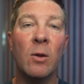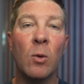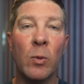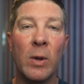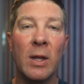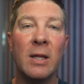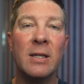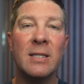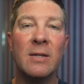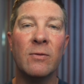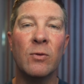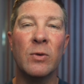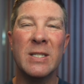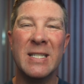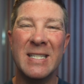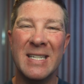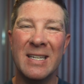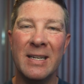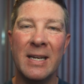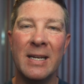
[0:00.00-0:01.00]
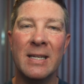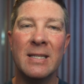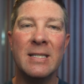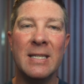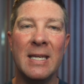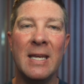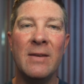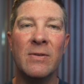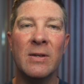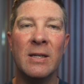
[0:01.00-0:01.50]
relative resilience
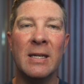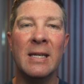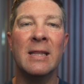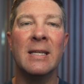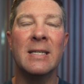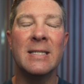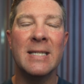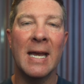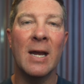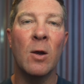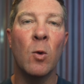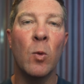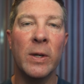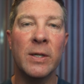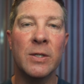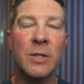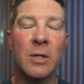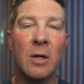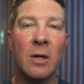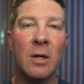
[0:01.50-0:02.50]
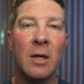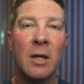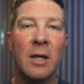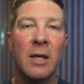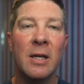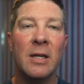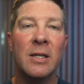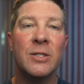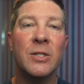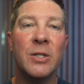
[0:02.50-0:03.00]
even in the tech winter.
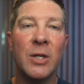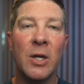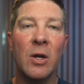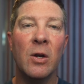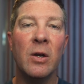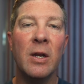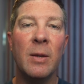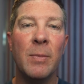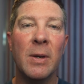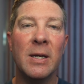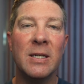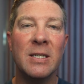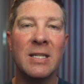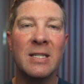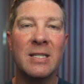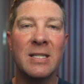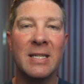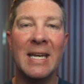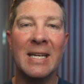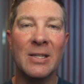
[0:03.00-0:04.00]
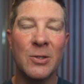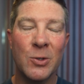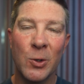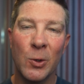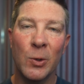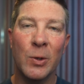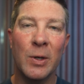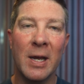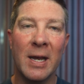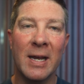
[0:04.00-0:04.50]
Security budgets get
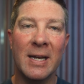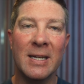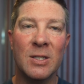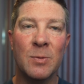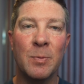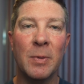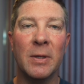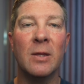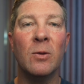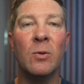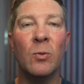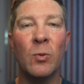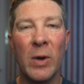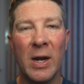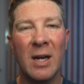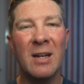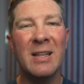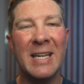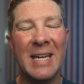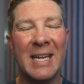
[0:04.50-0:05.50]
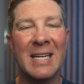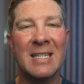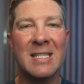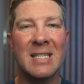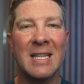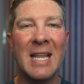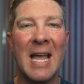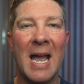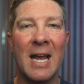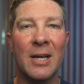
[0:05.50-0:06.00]
scrutinized, but rarely get
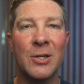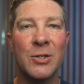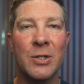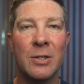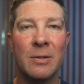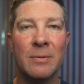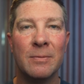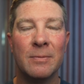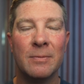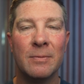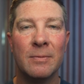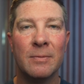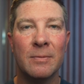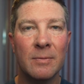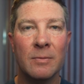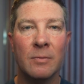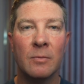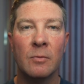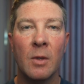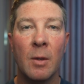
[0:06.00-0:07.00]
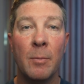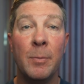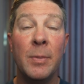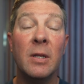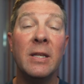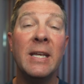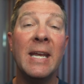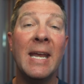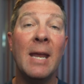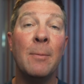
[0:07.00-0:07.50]
slashed.
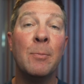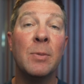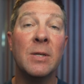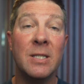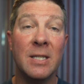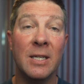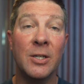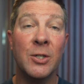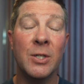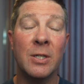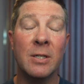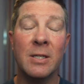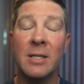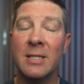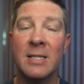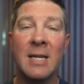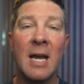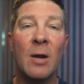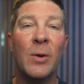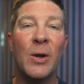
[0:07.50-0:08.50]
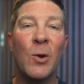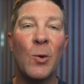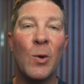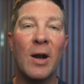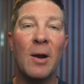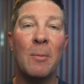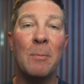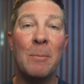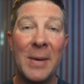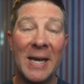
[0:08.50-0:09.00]
Building a position does not
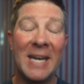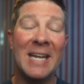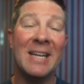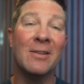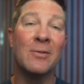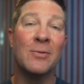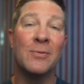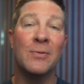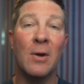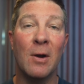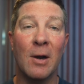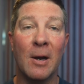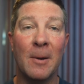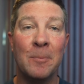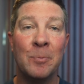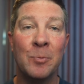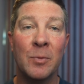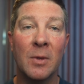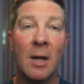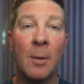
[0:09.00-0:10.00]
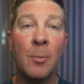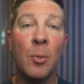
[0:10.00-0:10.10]
require betting the farm. A